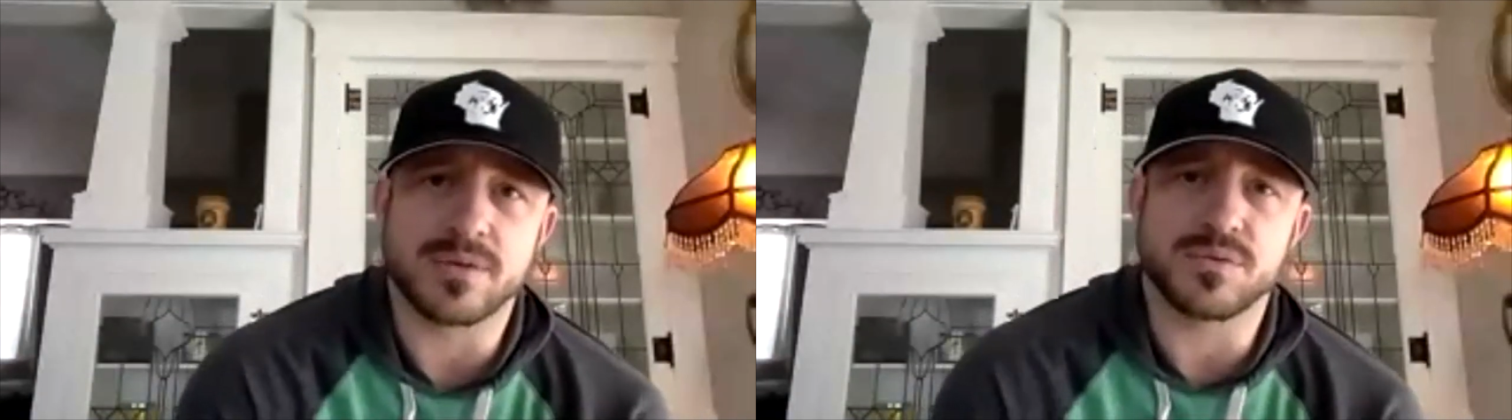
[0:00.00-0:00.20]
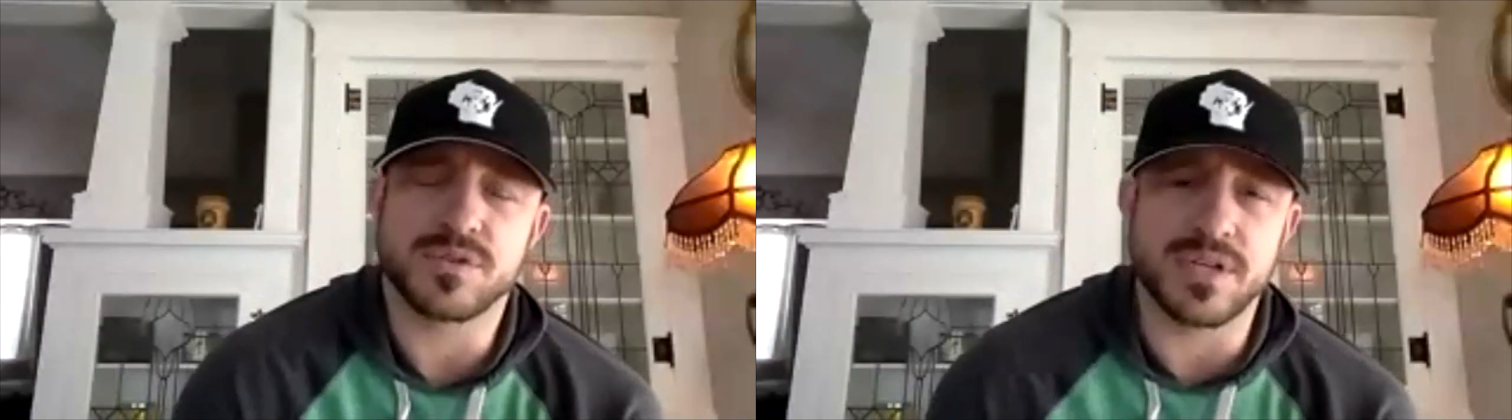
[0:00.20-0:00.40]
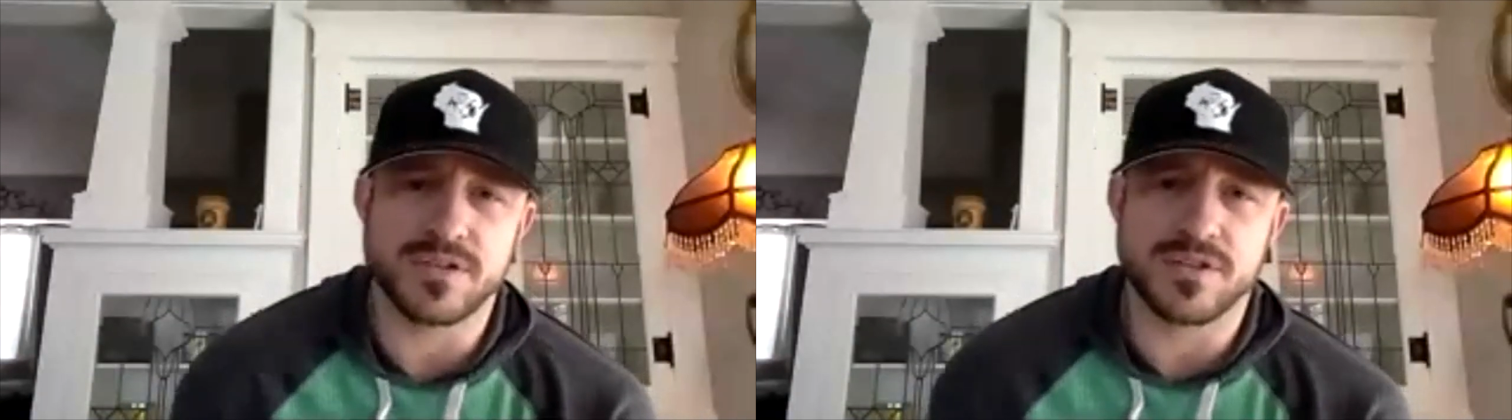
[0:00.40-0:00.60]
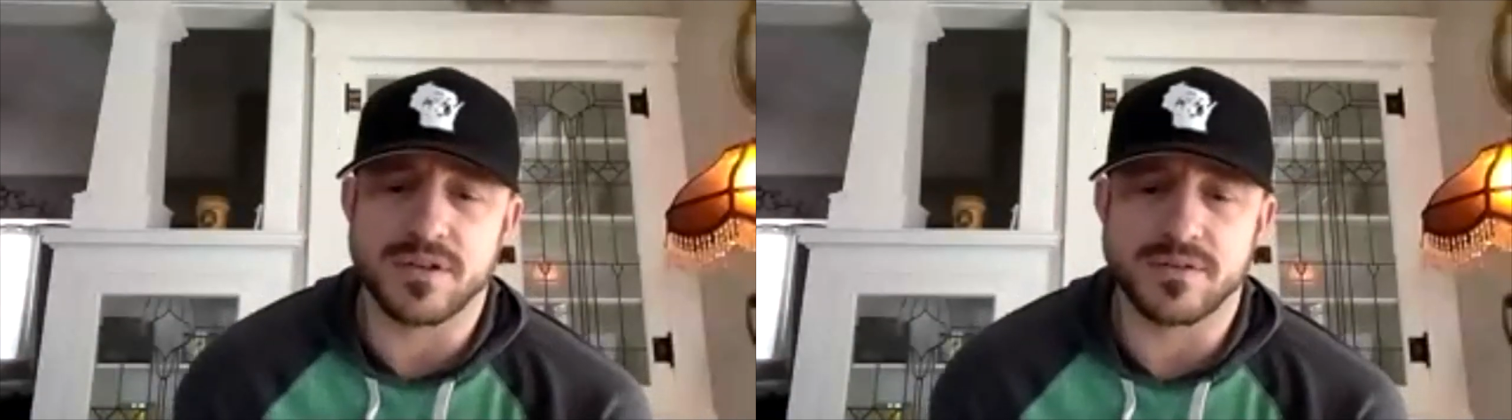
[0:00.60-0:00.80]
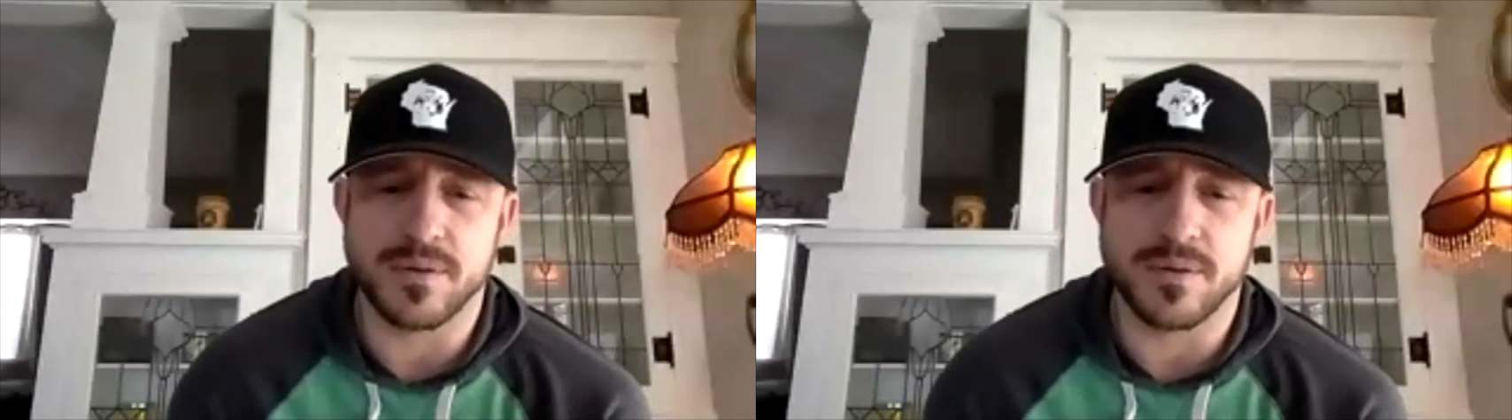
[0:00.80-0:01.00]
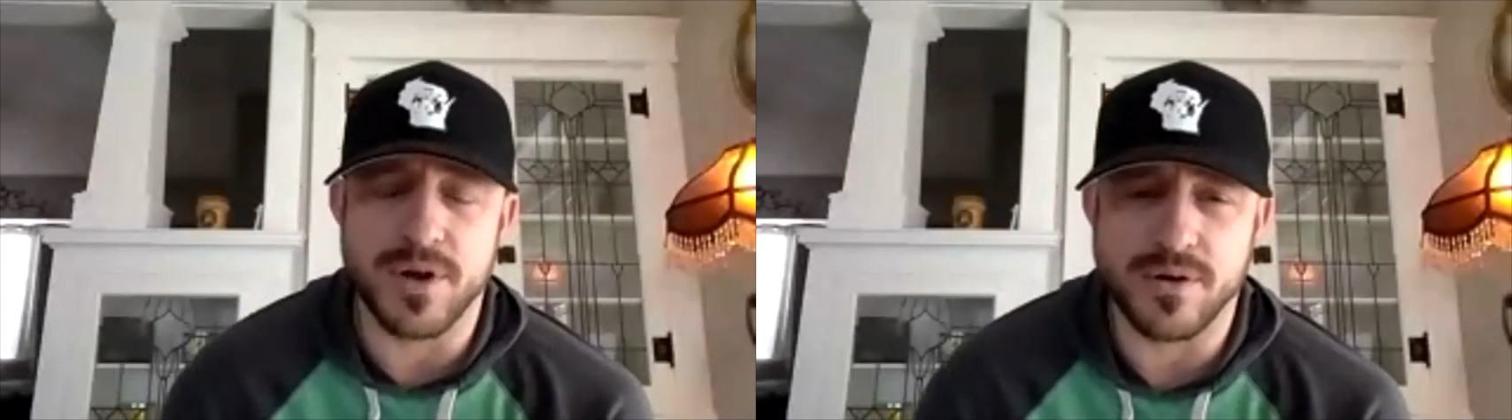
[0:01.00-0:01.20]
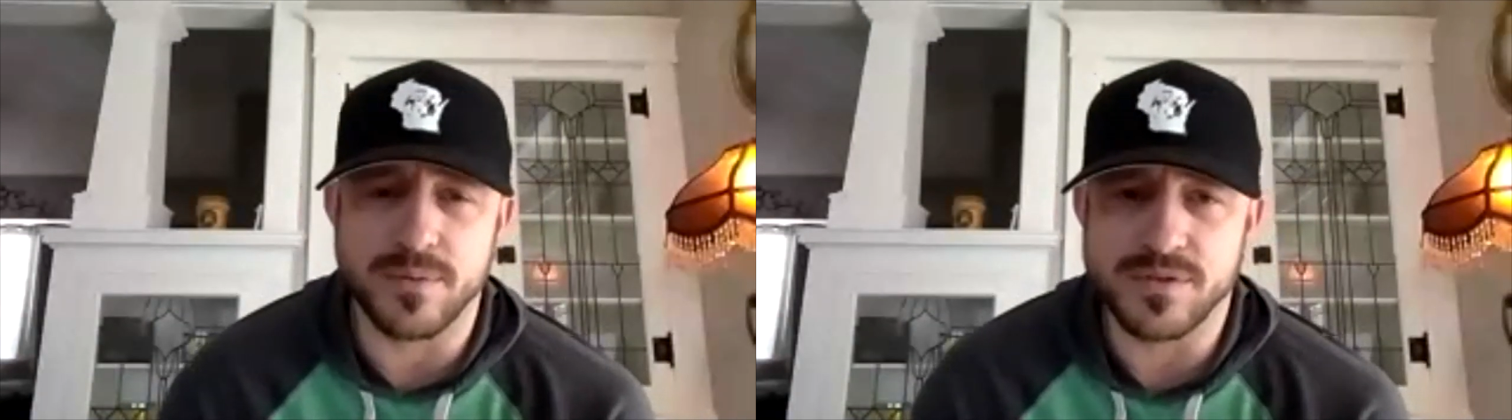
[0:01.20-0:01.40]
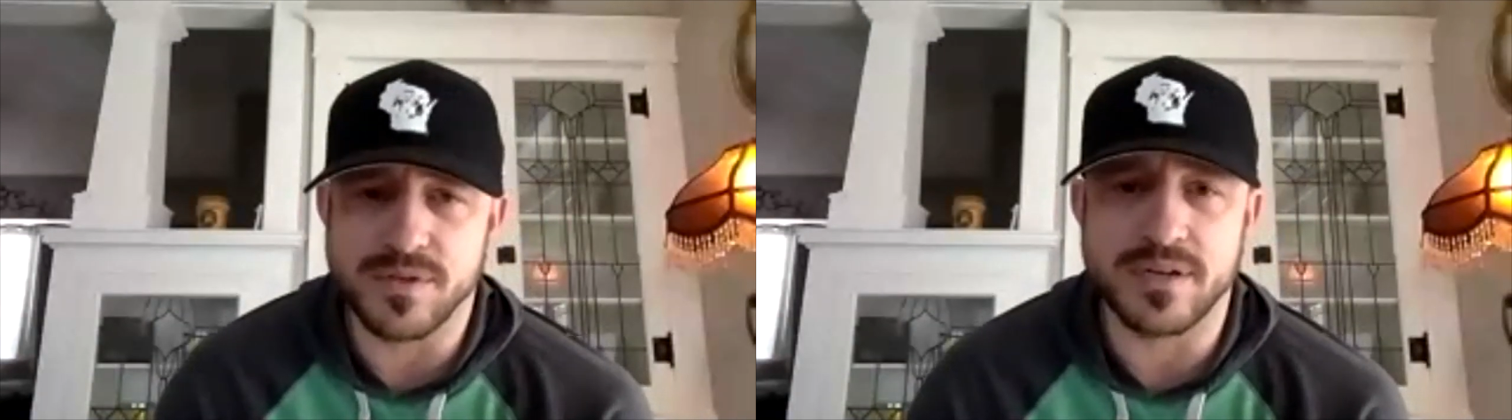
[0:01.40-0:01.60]
I was teaching American
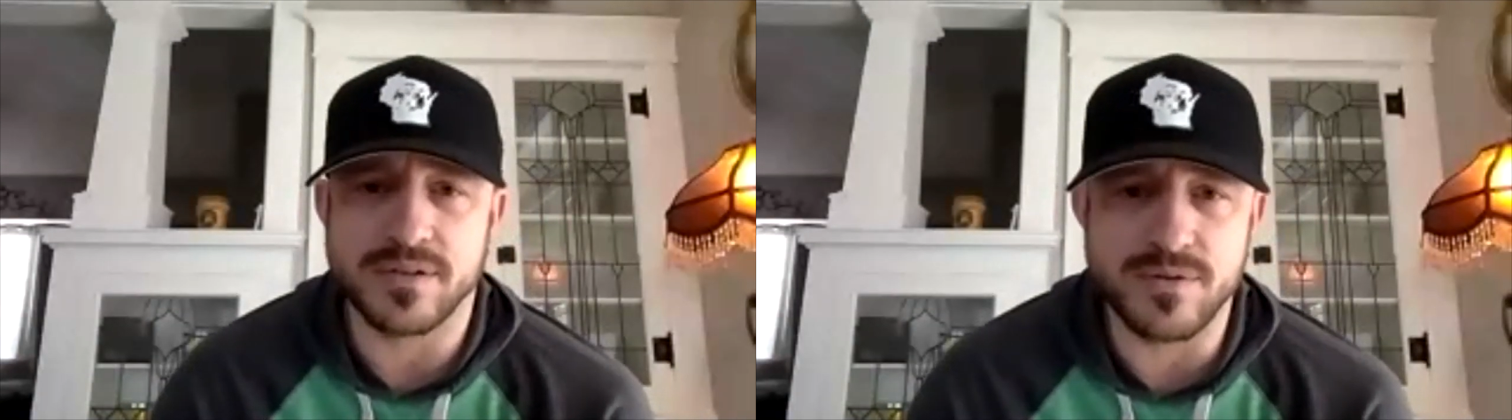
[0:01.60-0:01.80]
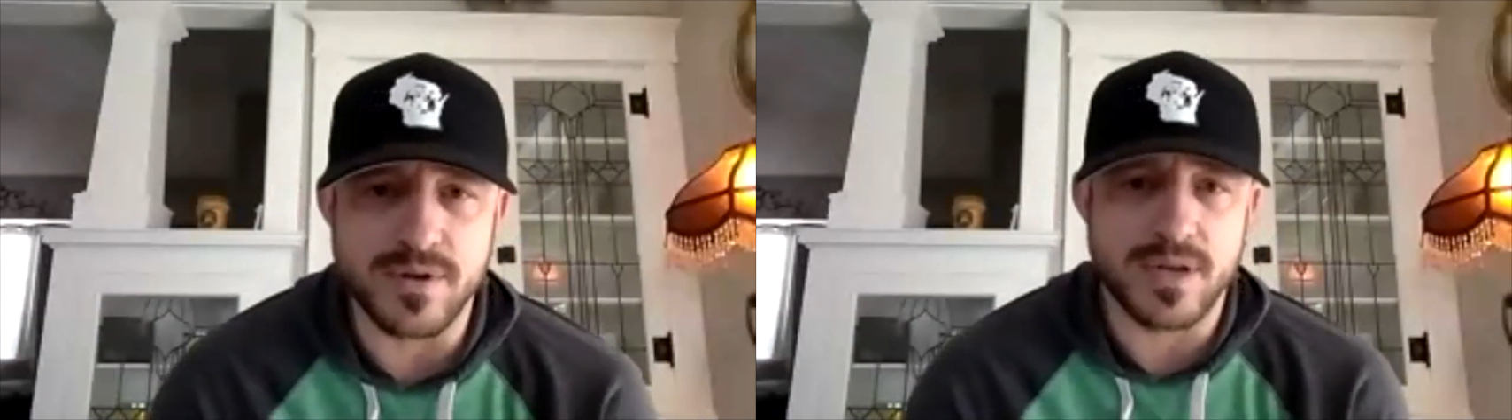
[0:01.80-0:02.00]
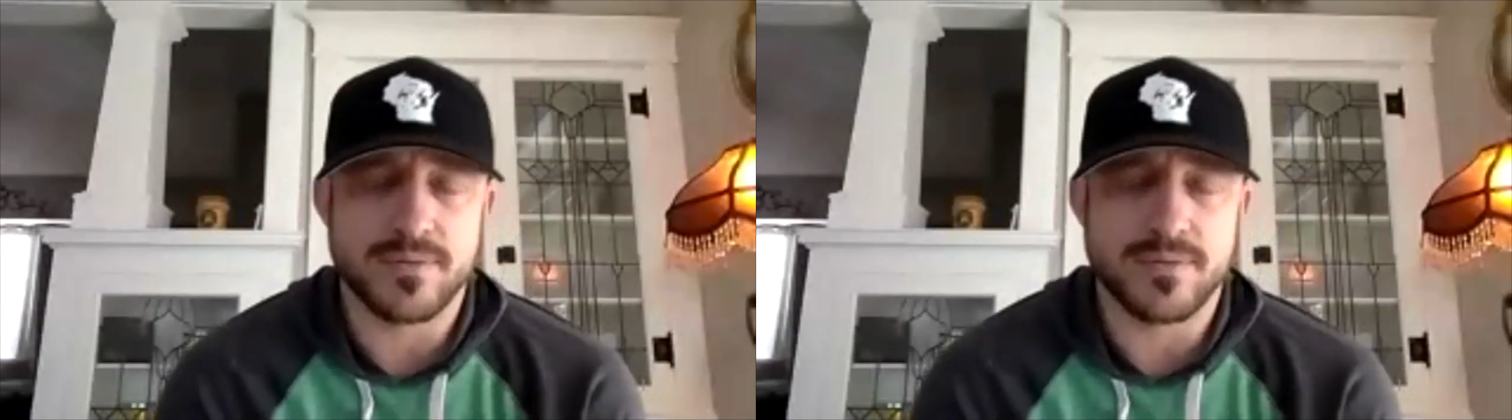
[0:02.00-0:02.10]
music history.